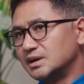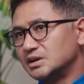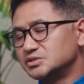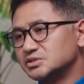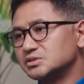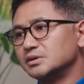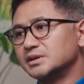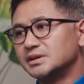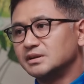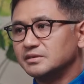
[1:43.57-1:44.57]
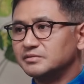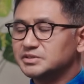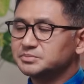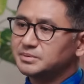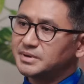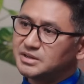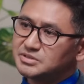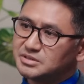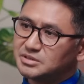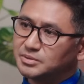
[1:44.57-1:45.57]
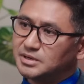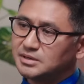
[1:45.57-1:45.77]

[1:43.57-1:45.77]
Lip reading: the largest alternative investment manager in the